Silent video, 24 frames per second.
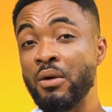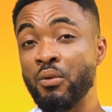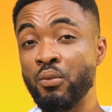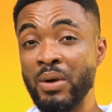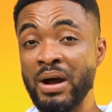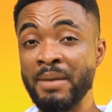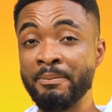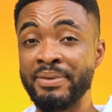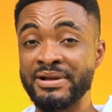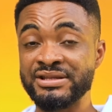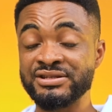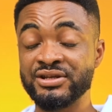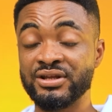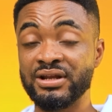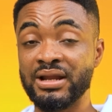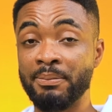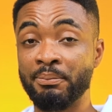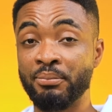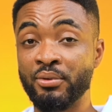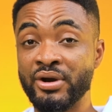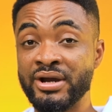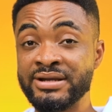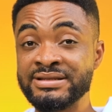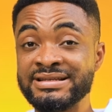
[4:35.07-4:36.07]
at one particular
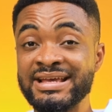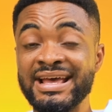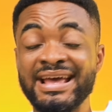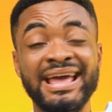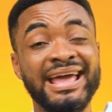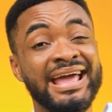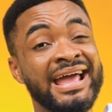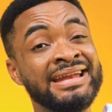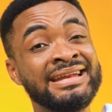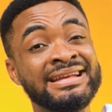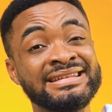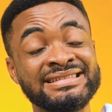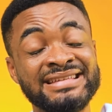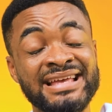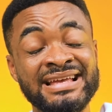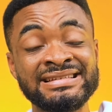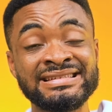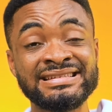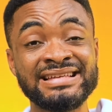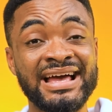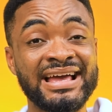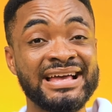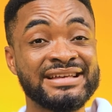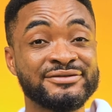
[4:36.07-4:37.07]
point, and the
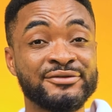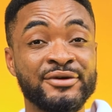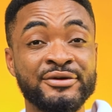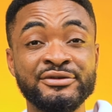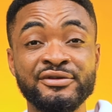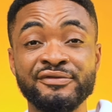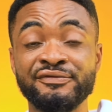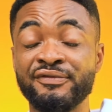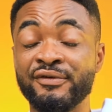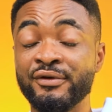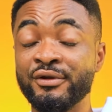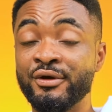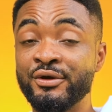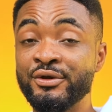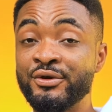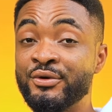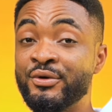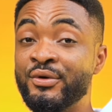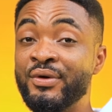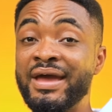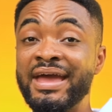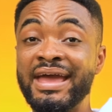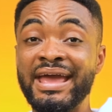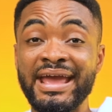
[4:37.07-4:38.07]
sensor is going to follow
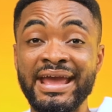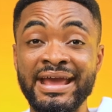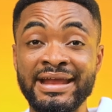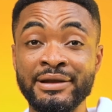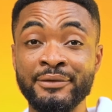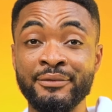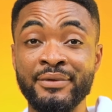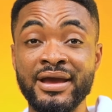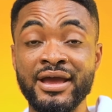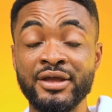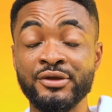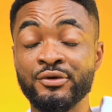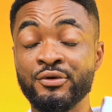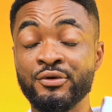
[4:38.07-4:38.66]
you anywhere